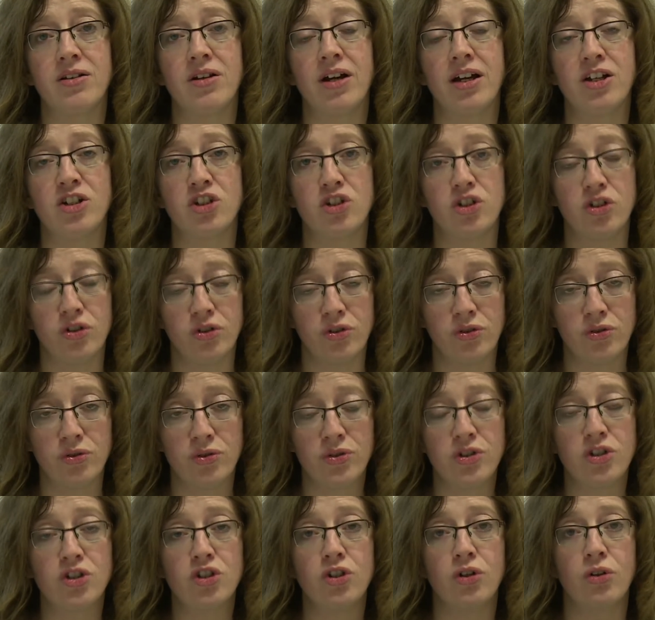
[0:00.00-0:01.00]
I
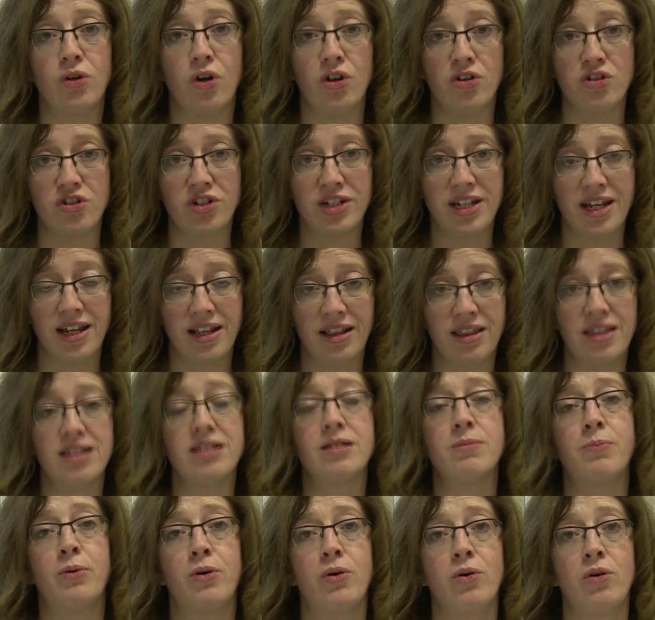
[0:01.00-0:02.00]
chose to undertake
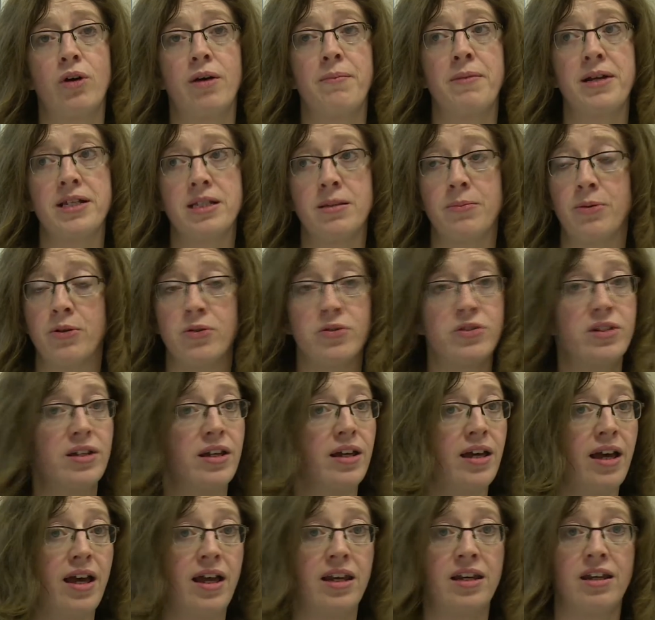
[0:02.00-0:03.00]
this programme as opposed
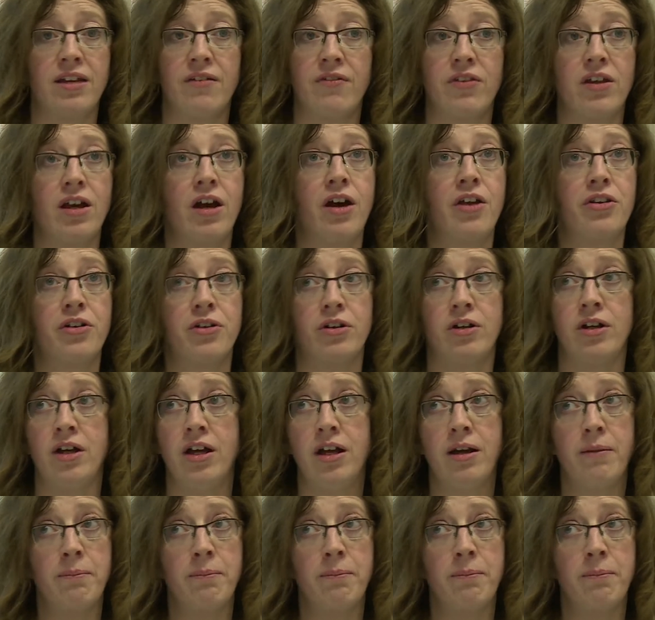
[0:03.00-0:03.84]
to any of the other